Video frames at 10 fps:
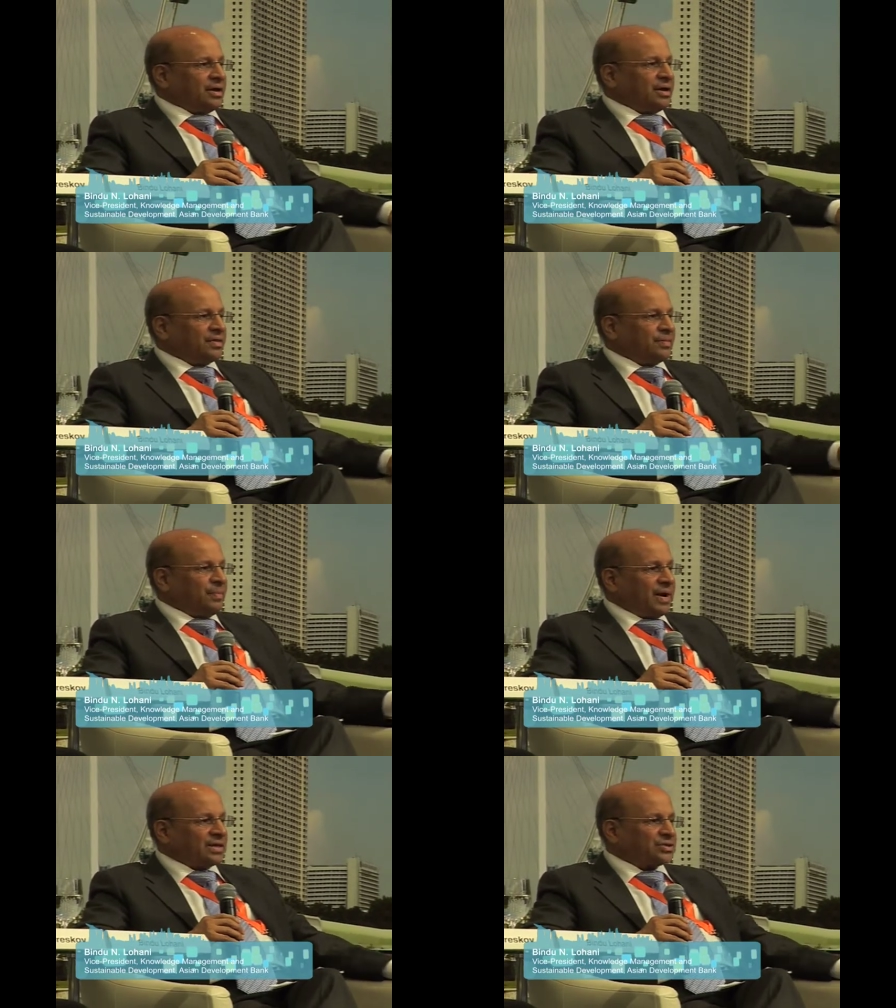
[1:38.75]
In the
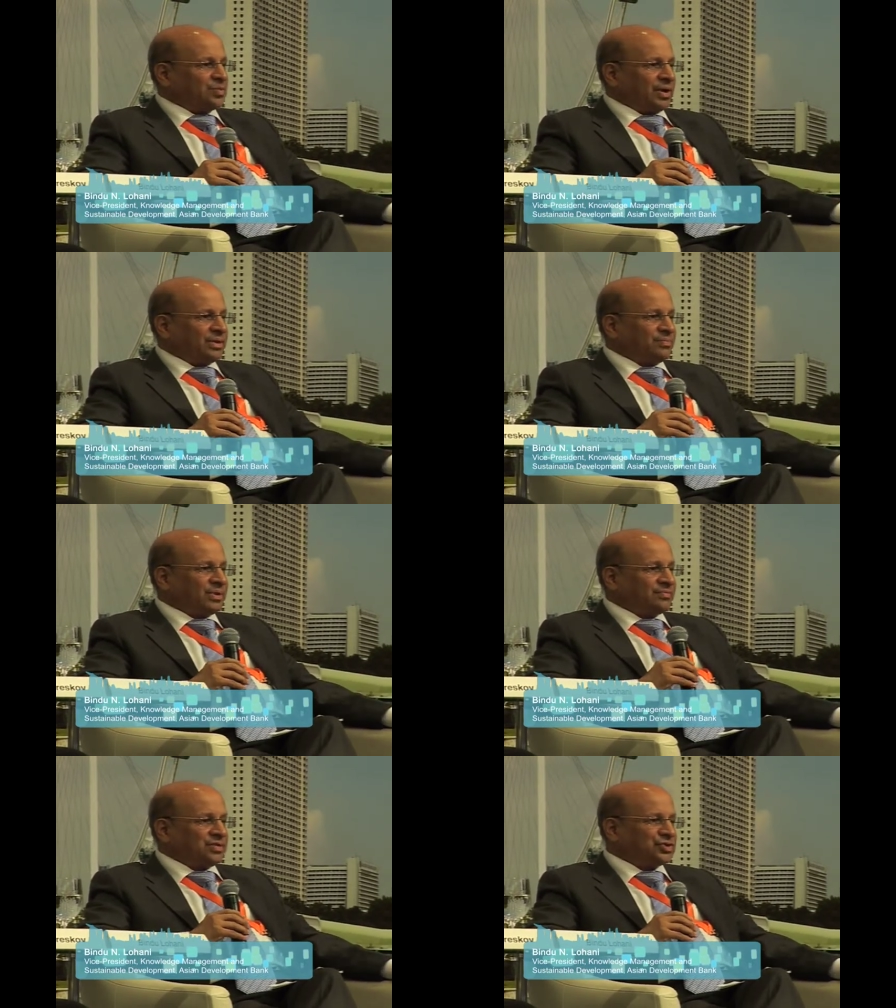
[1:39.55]
past, quite a
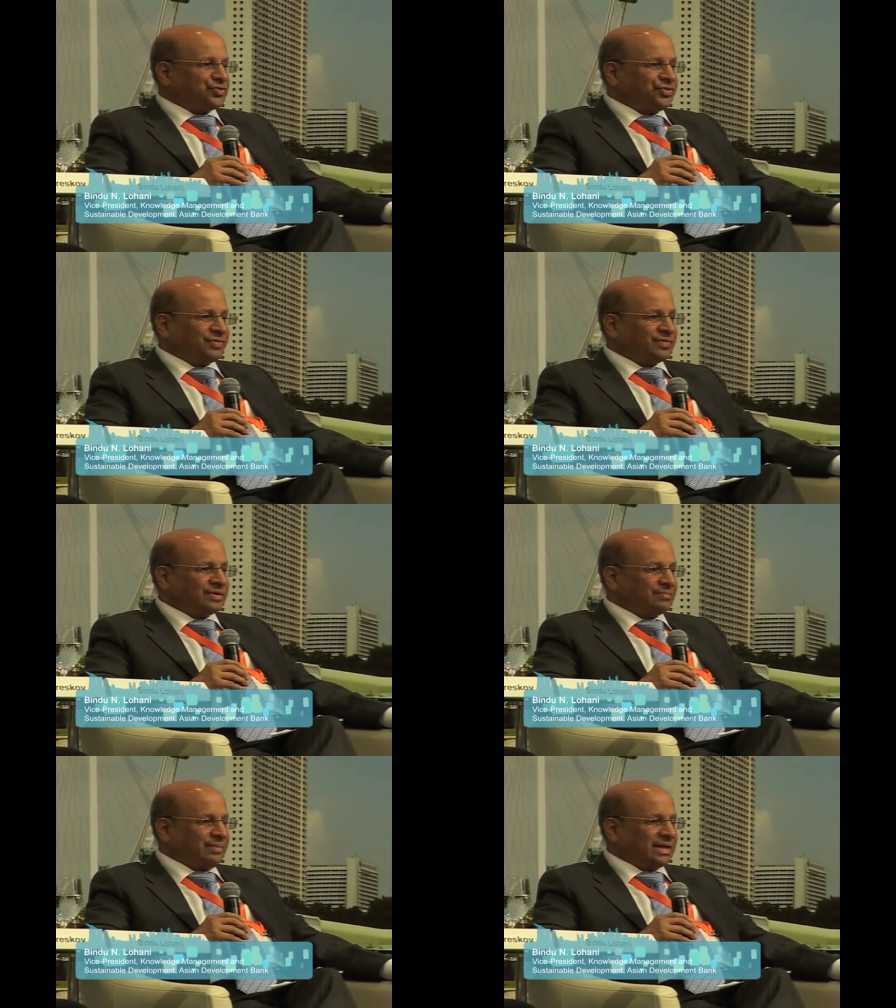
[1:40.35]
bit of this is
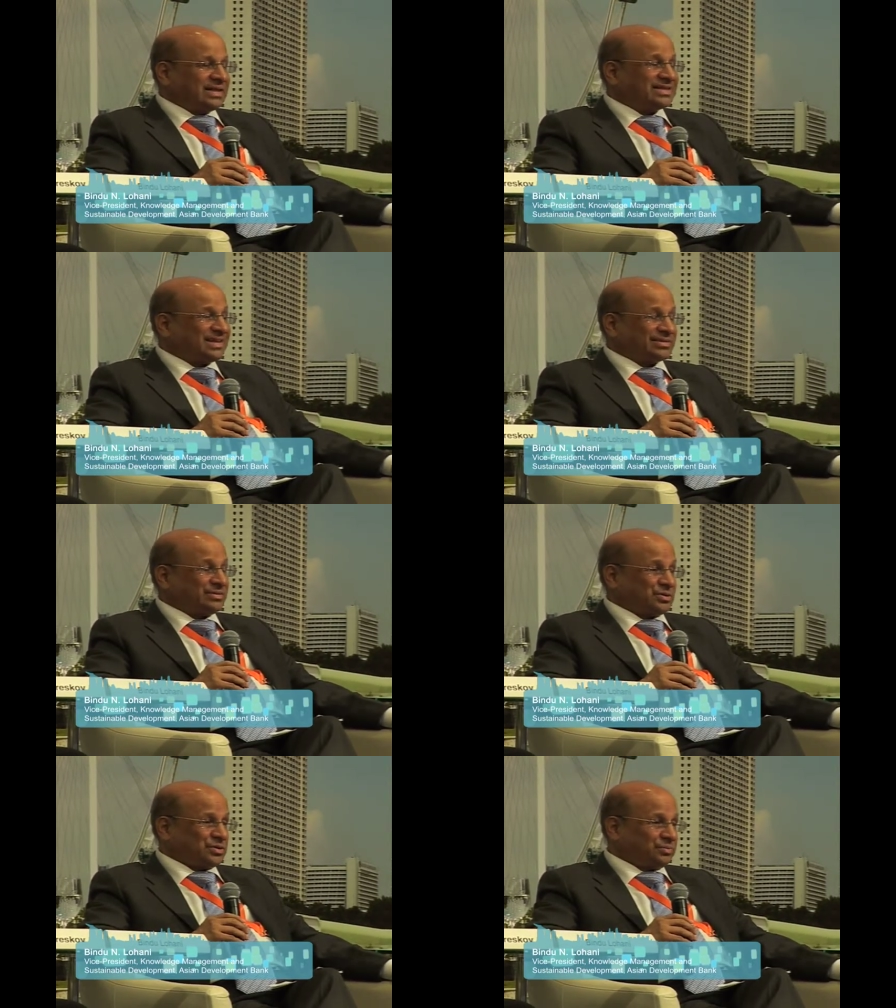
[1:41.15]
driven by these
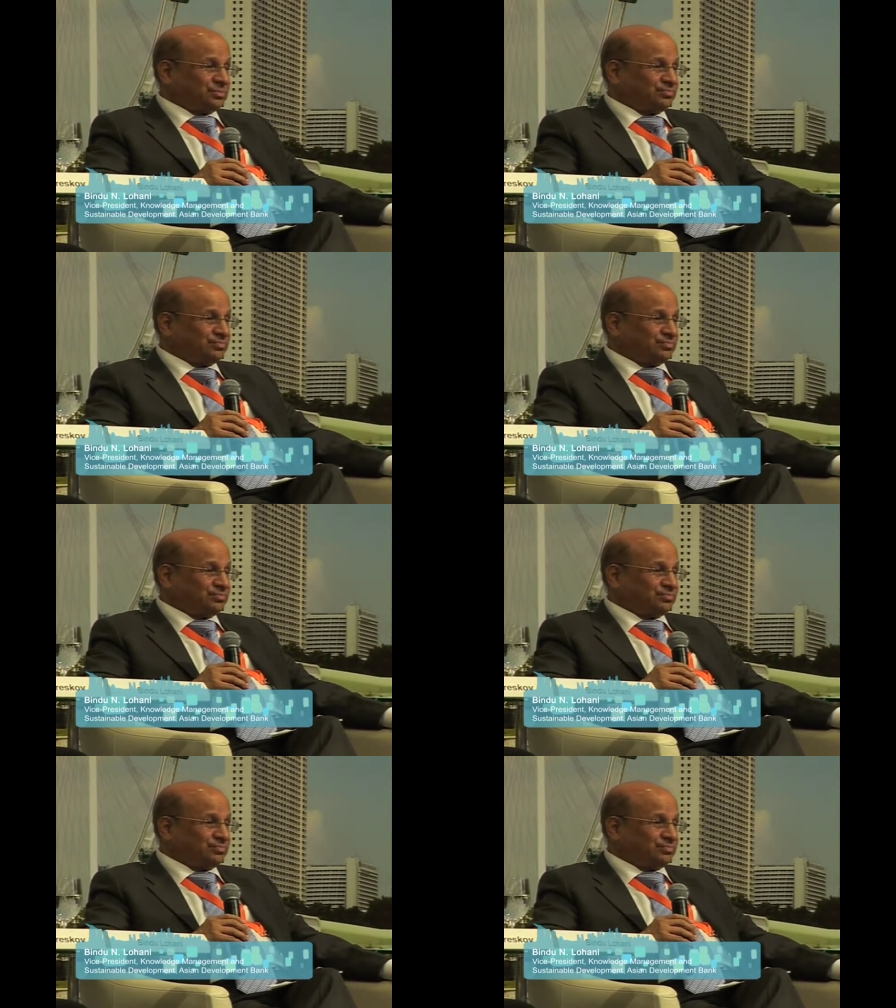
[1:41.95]
sectors.